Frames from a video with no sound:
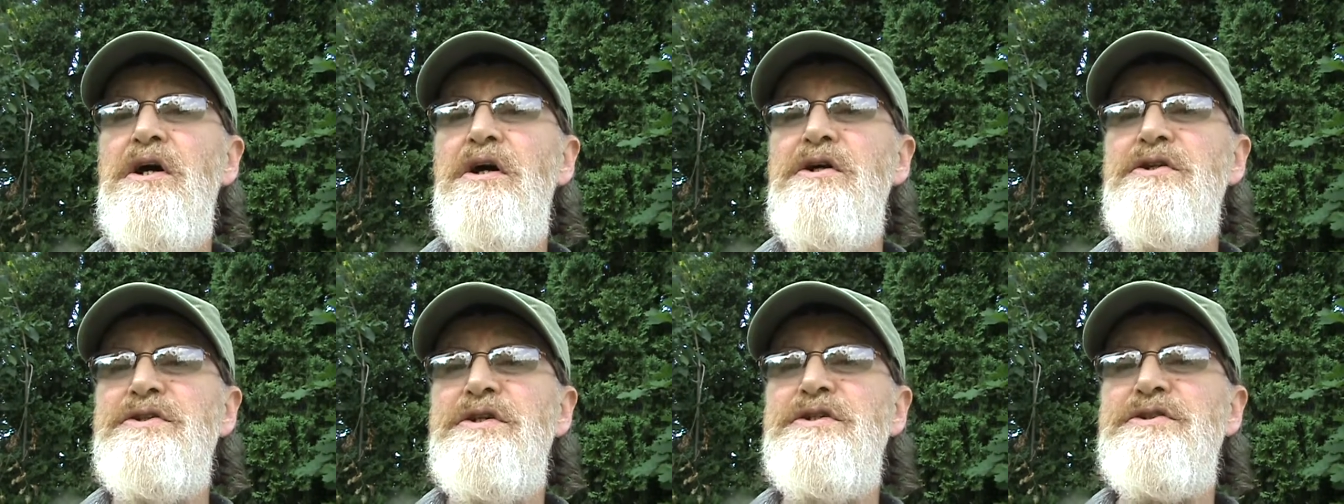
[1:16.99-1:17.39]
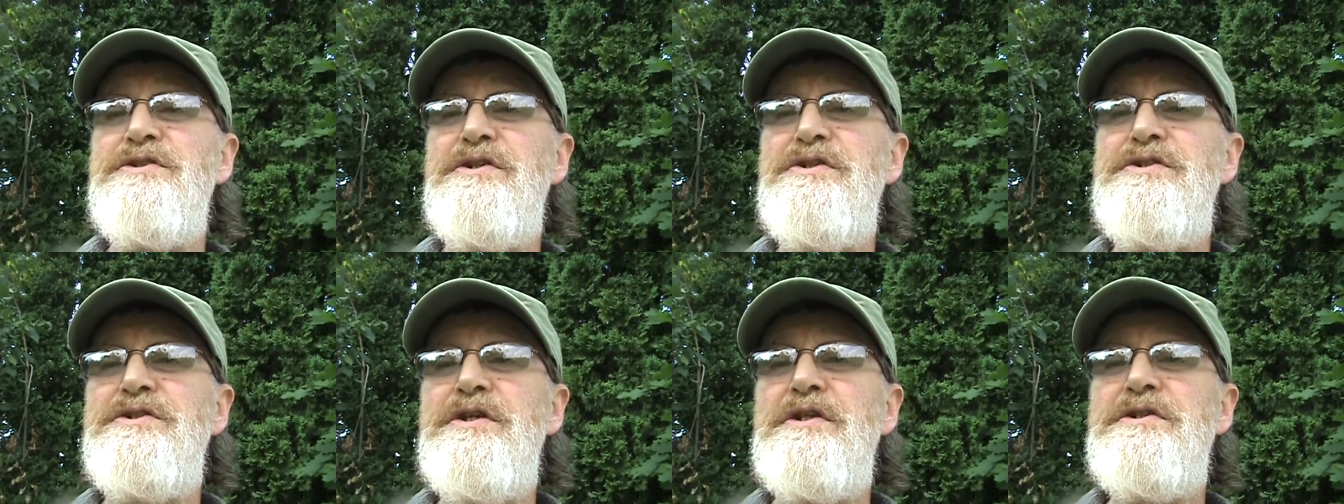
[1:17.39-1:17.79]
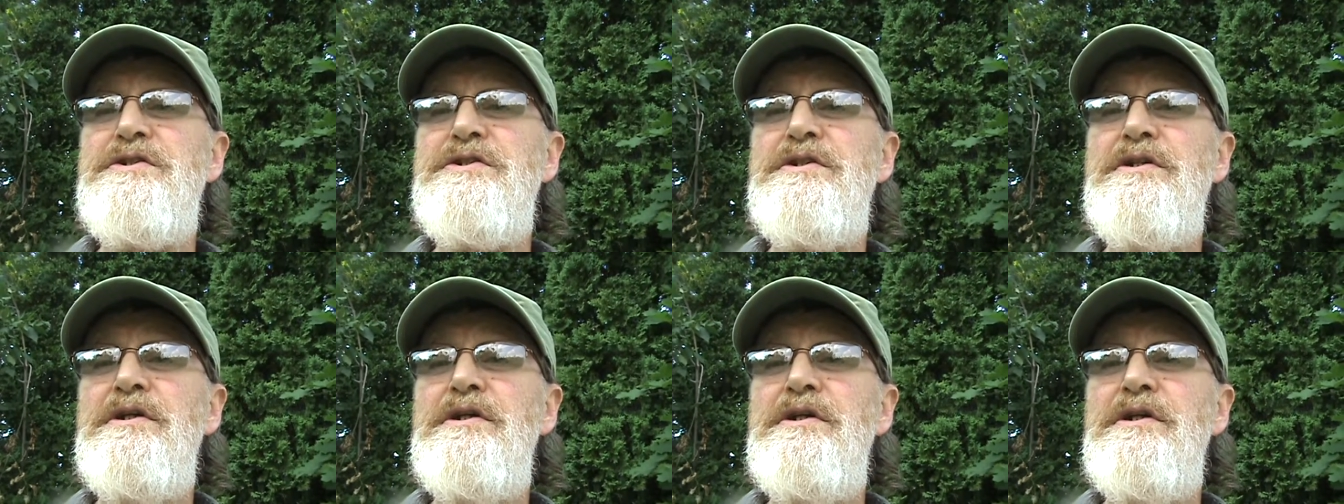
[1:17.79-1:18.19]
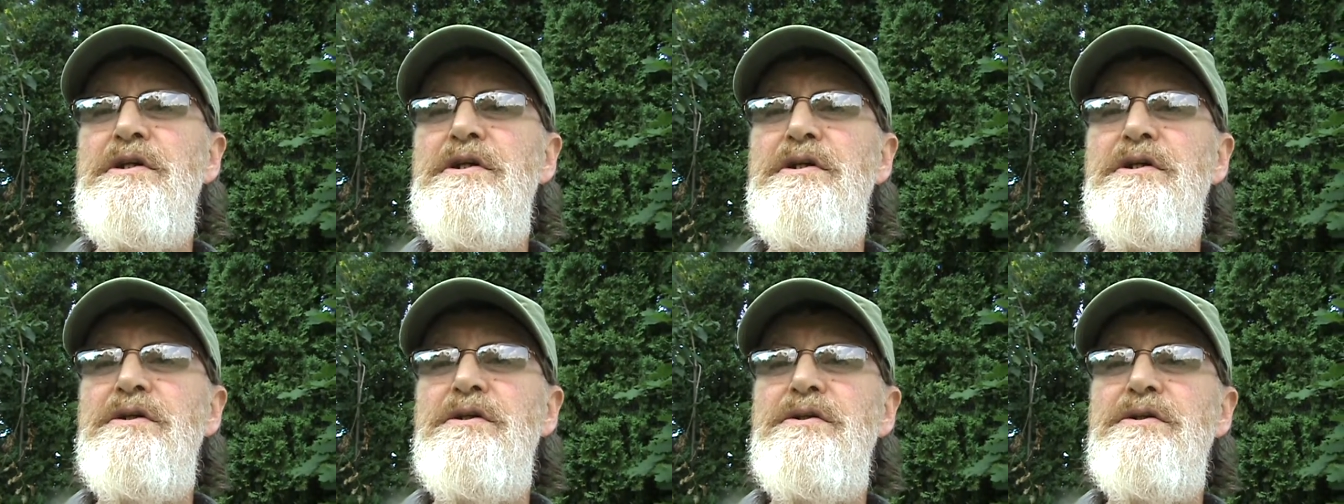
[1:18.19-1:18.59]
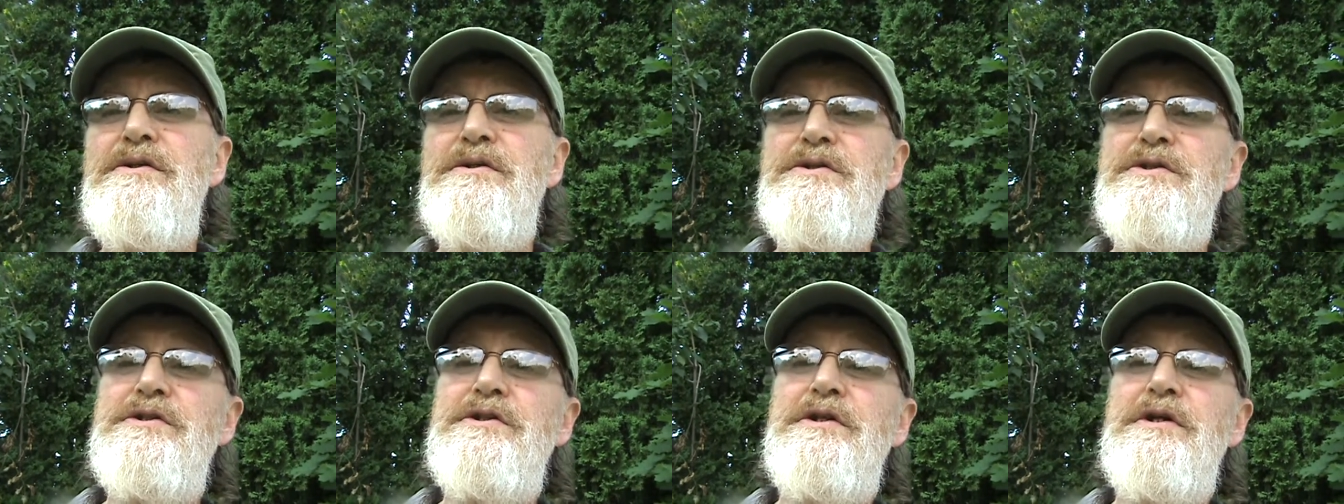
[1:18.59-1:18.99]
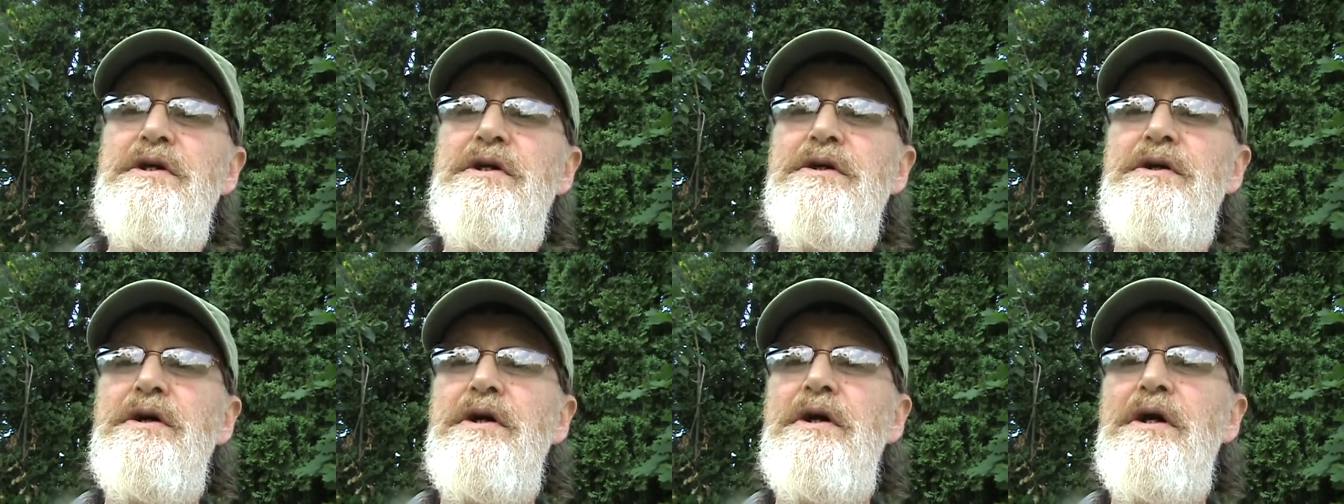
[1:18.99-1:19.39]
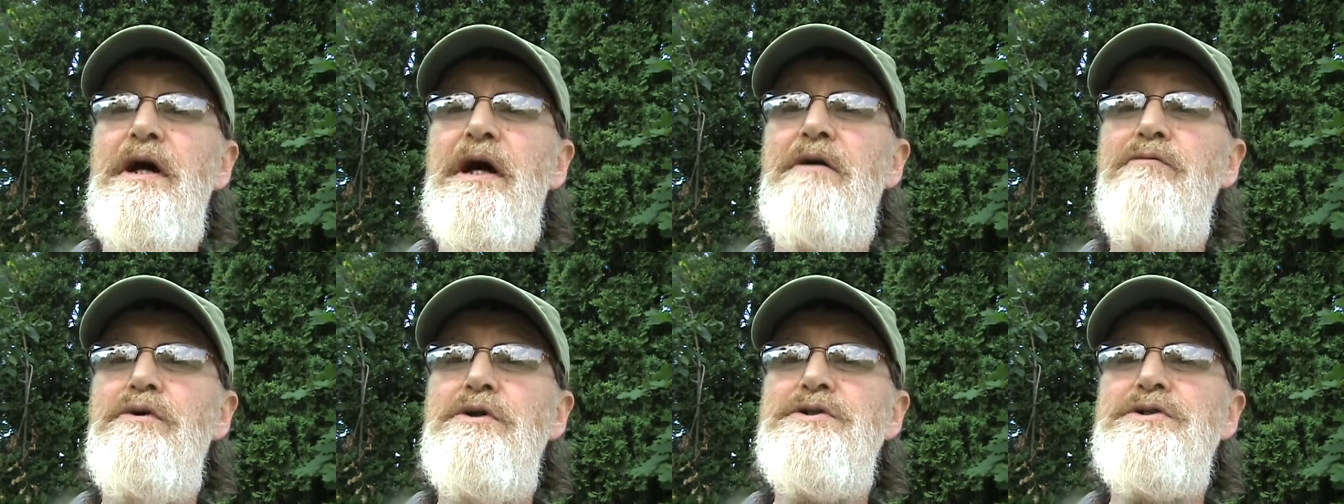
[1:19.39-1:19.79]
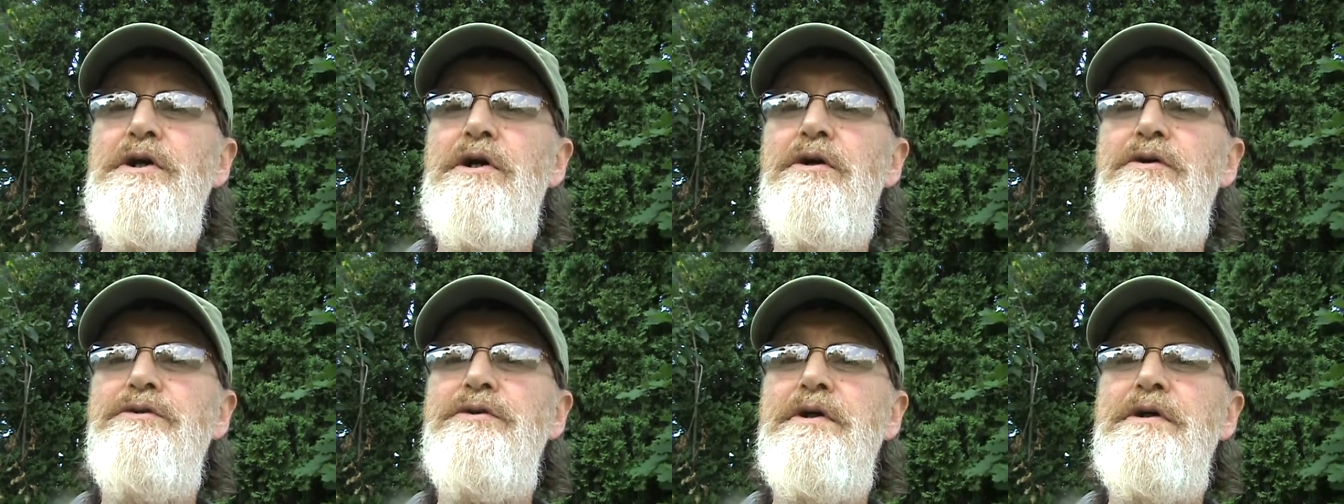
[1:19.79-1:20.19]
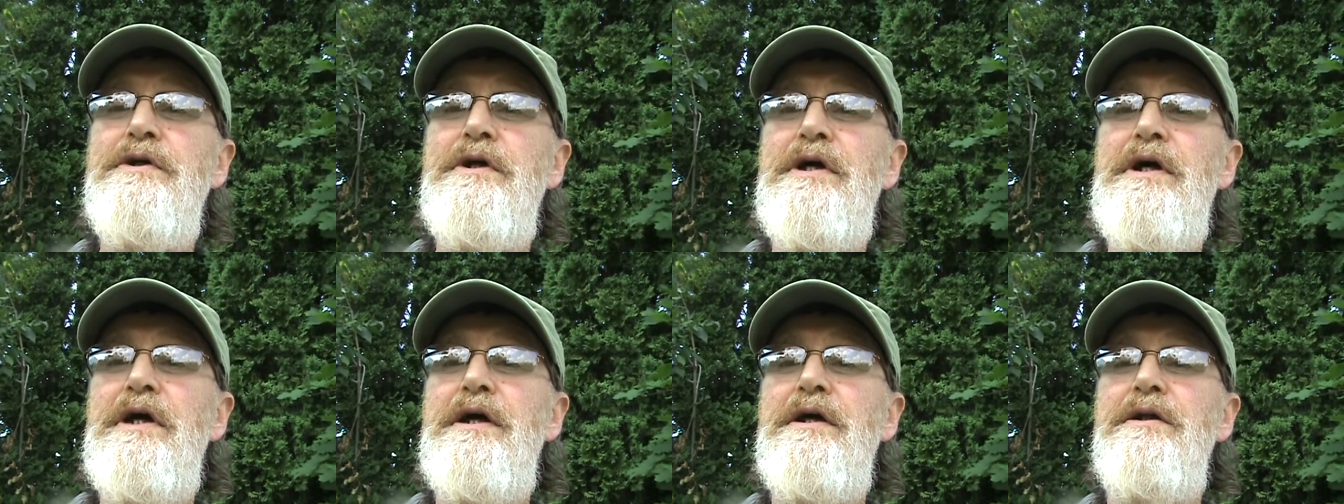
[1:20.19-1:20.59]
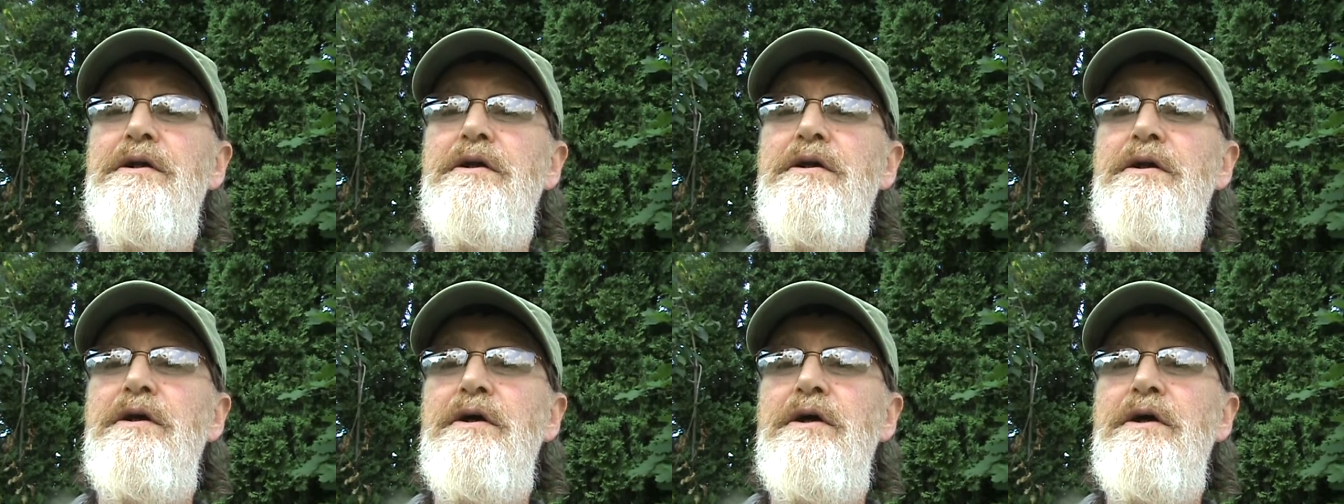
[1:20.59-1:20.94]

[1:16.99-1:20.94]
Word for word: since the 60s have resulted in